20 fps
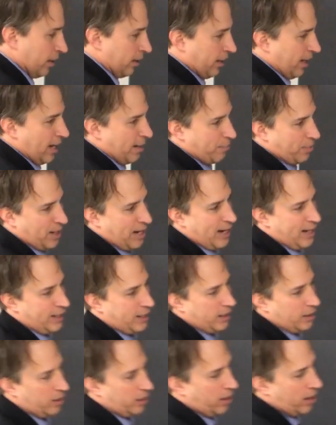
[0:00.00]
That
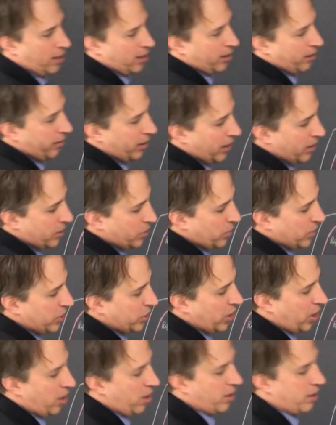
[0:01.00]
brachial artery, as we
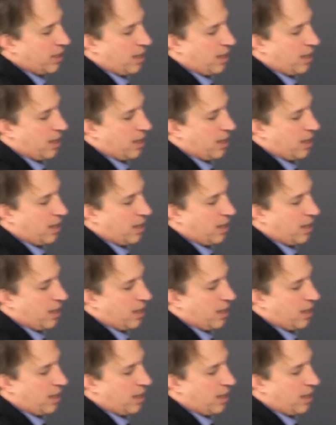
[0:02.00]
saw